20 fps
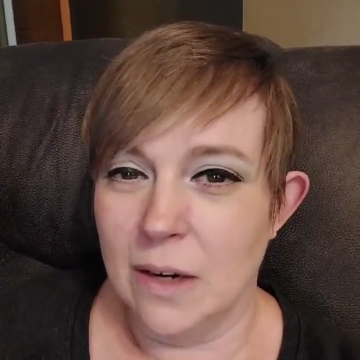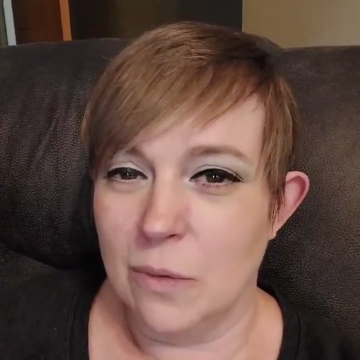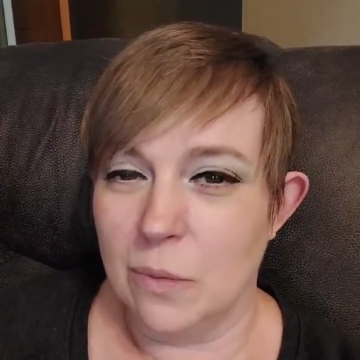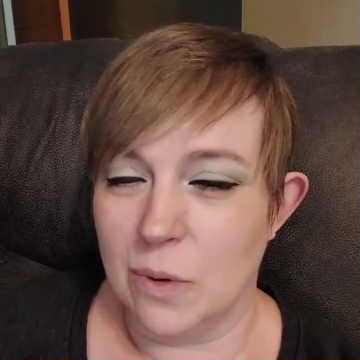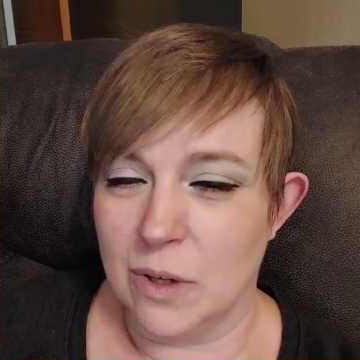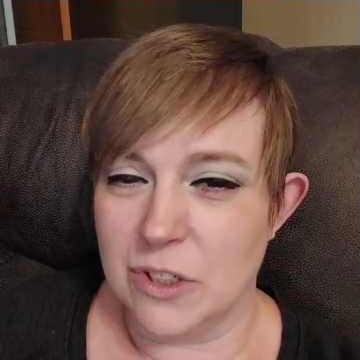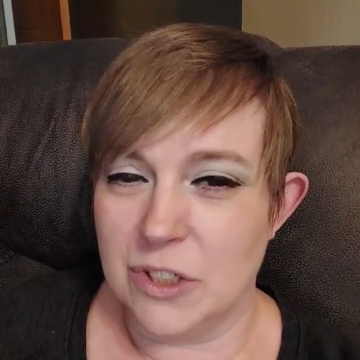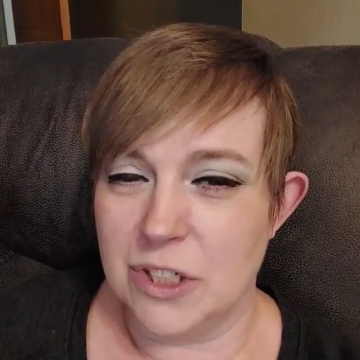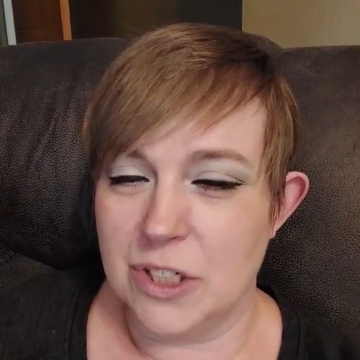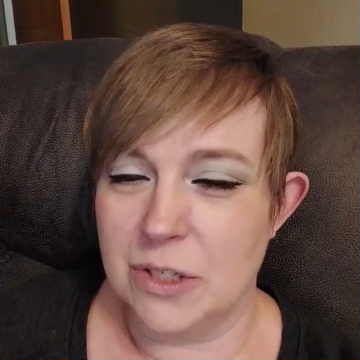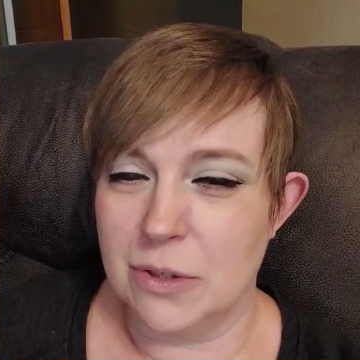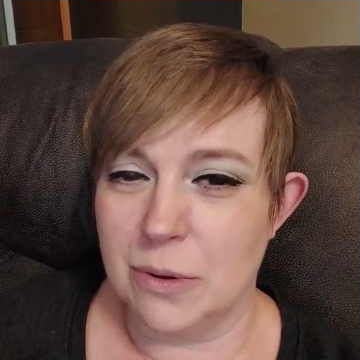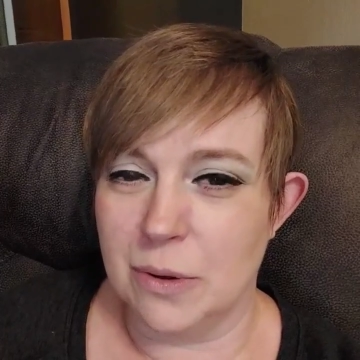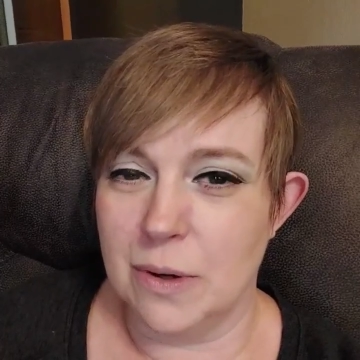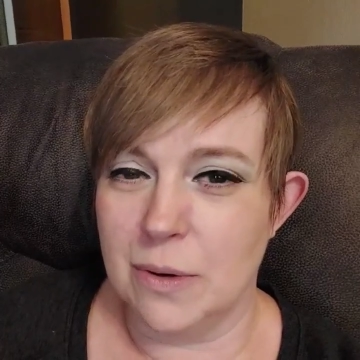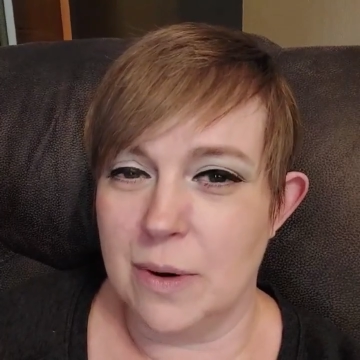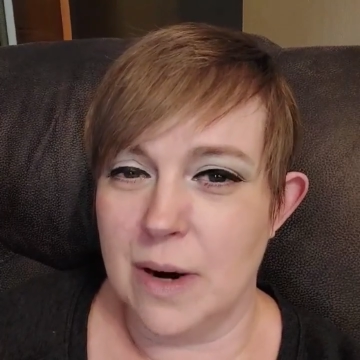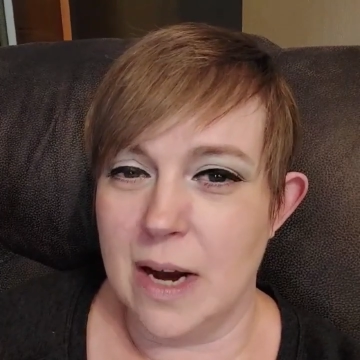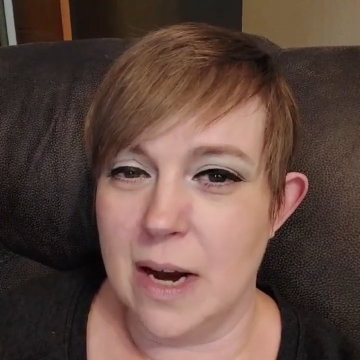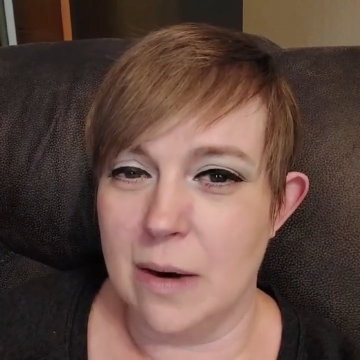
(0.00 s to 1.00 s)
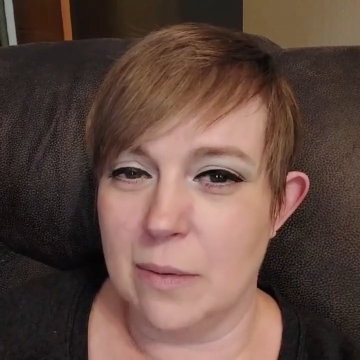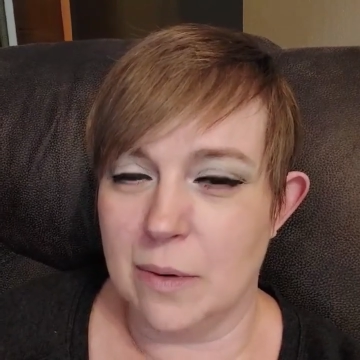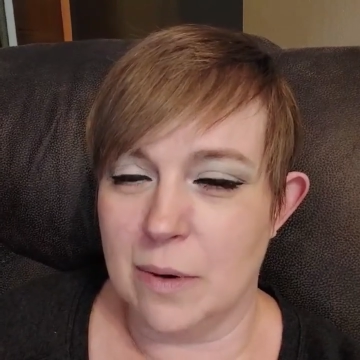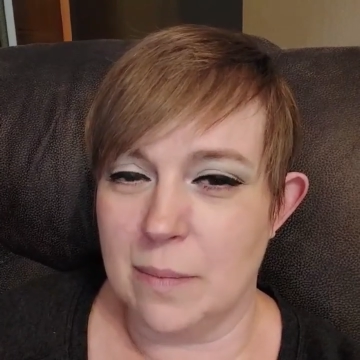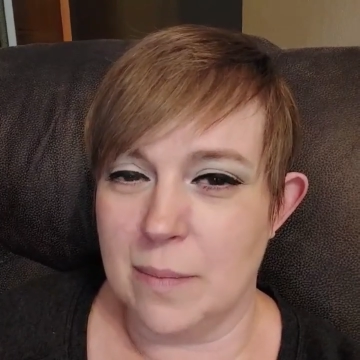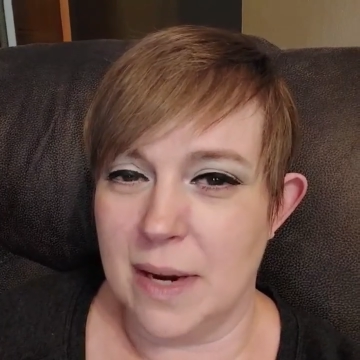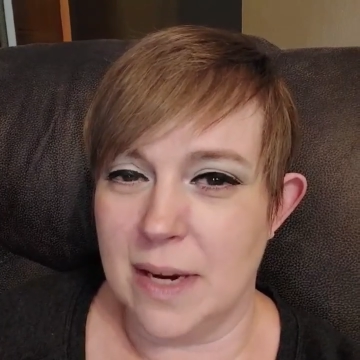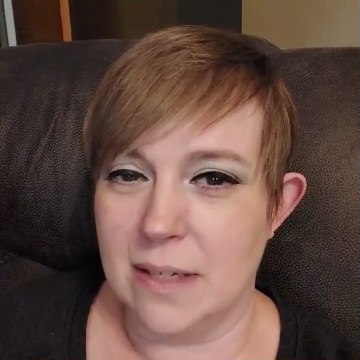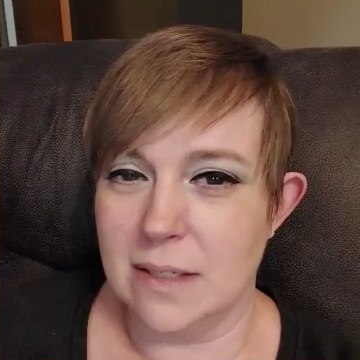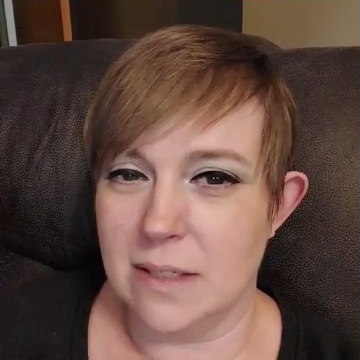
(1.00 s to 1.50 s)
where she grew up
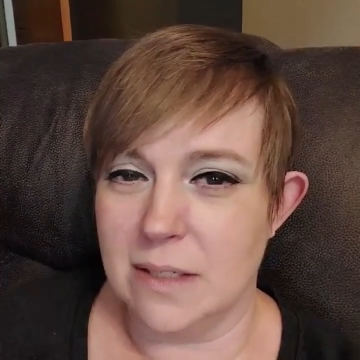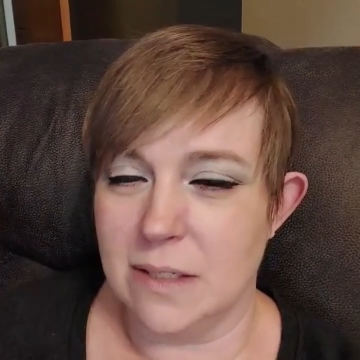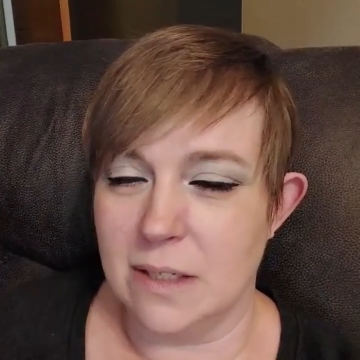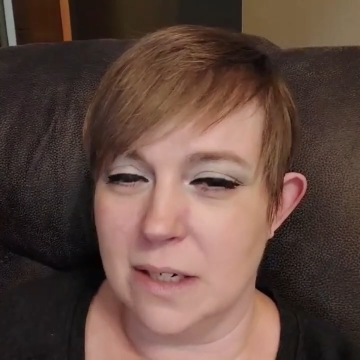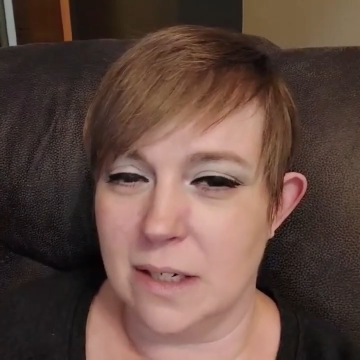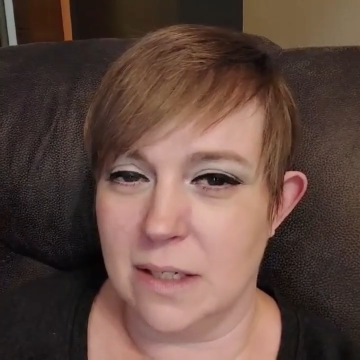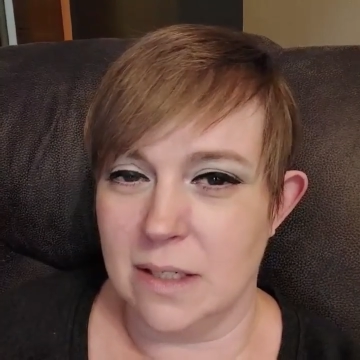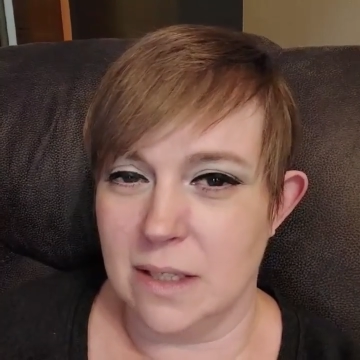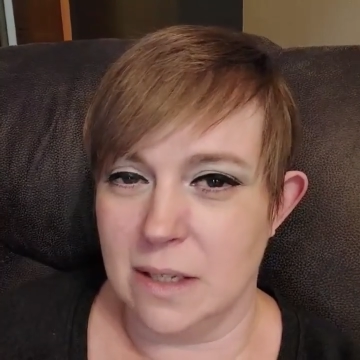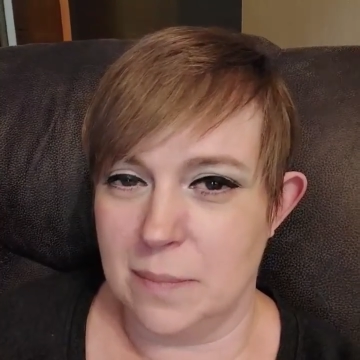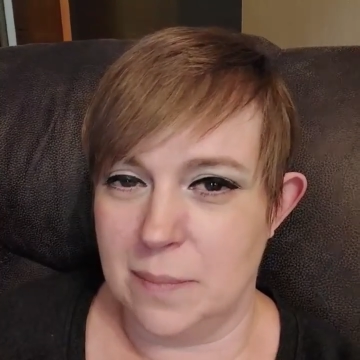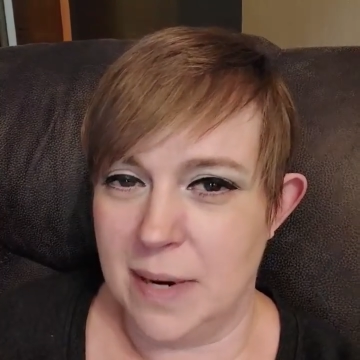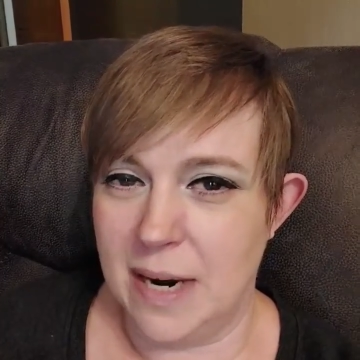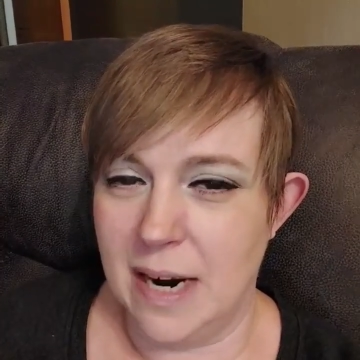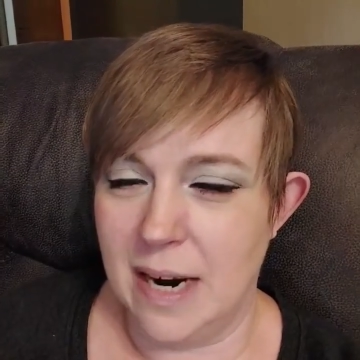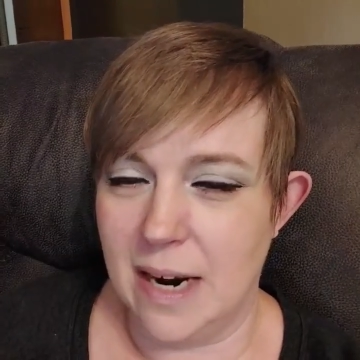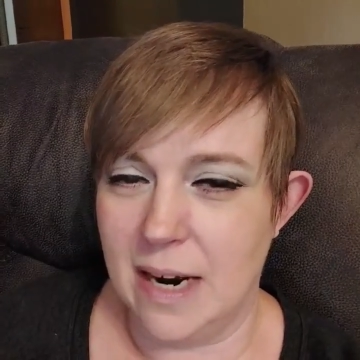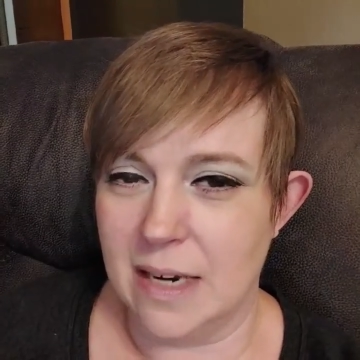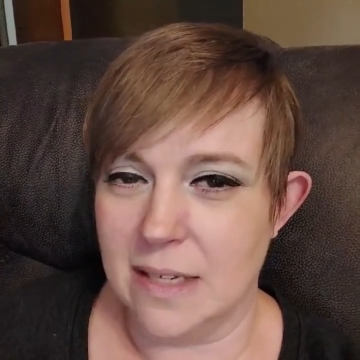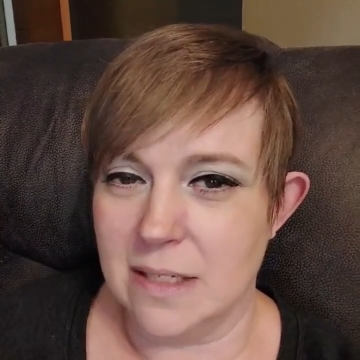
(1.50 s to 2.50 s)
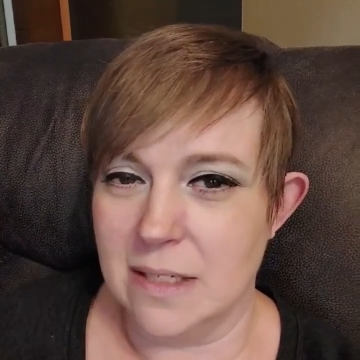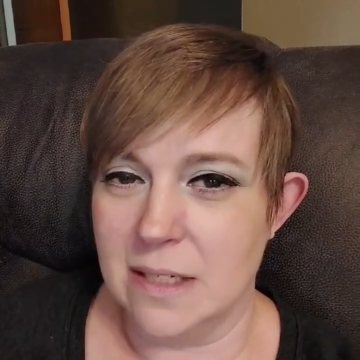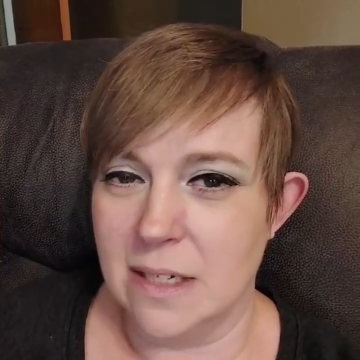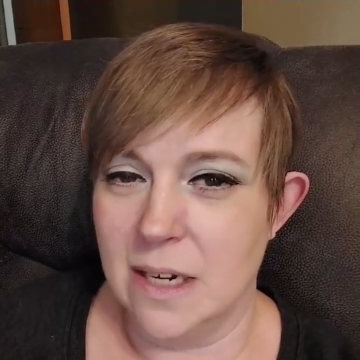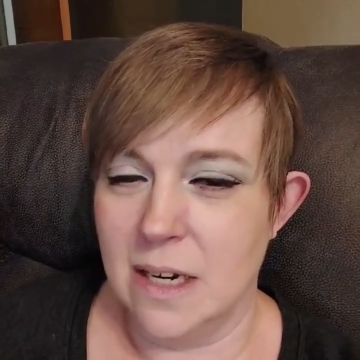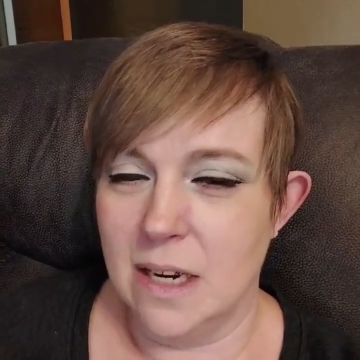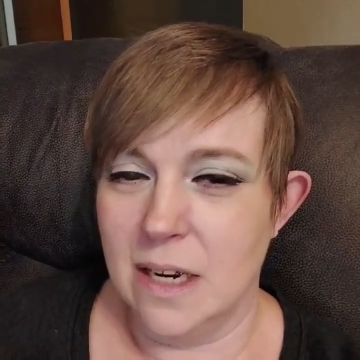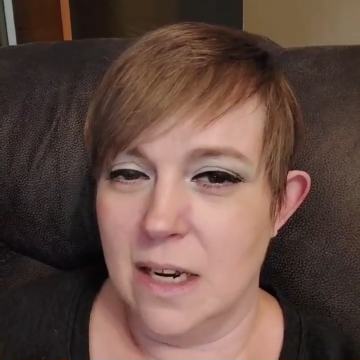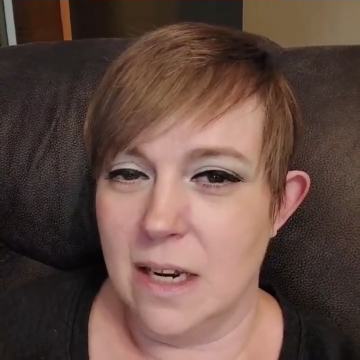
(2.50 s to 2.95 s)
remains stuck in the past